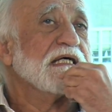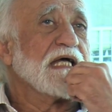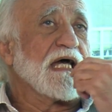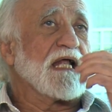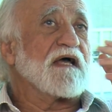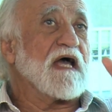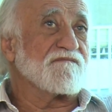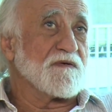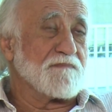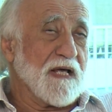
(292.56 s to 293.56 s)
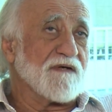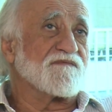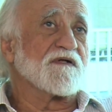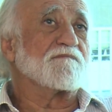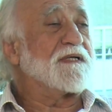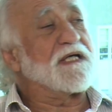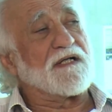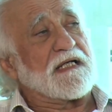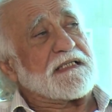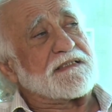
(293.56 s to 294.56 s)
And I have the benefit of being
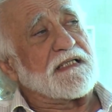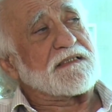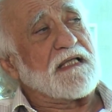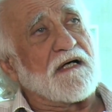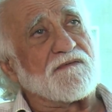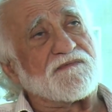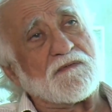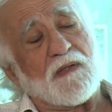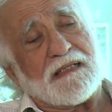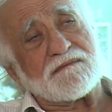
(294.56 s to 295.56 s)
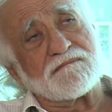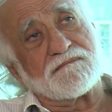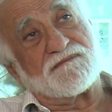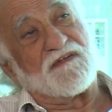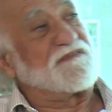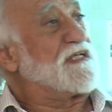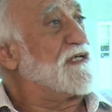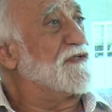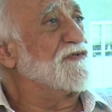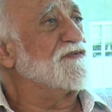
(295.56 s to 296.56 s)
an architect now for what, 50
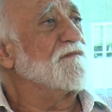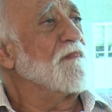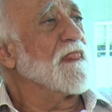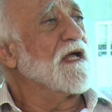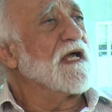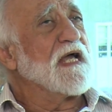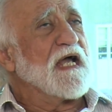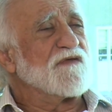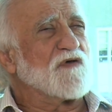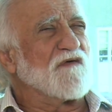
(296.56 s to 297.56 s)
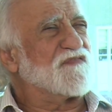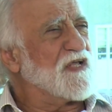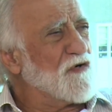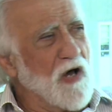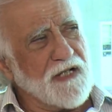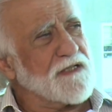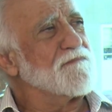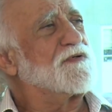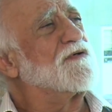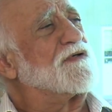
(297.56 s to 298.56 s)
years? And so I've seen a lot of
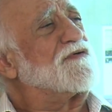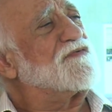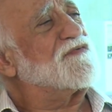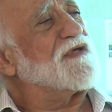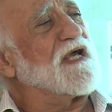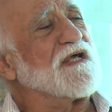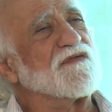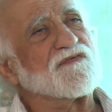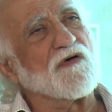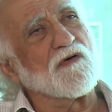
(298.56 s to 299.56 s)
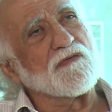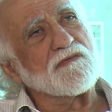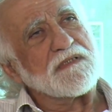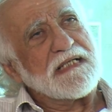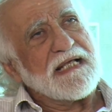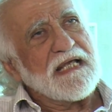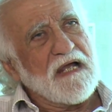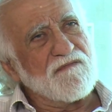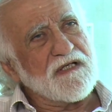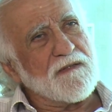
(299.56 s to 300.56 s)
computers. And so
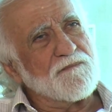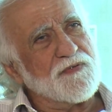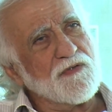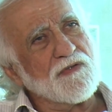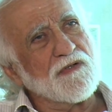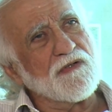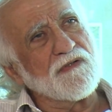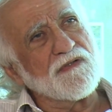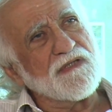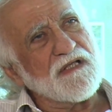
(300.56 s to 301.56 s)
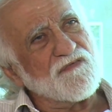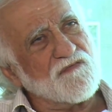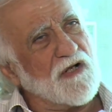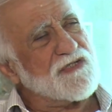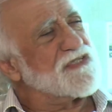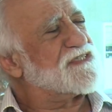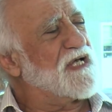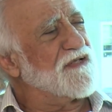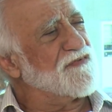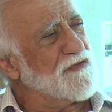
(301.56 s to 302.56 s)
every computer, the instruction
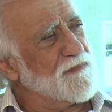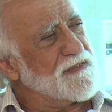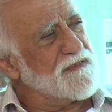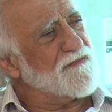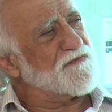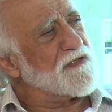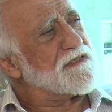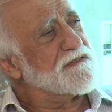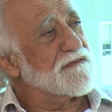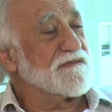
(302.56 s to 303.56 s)
set is a little bit different.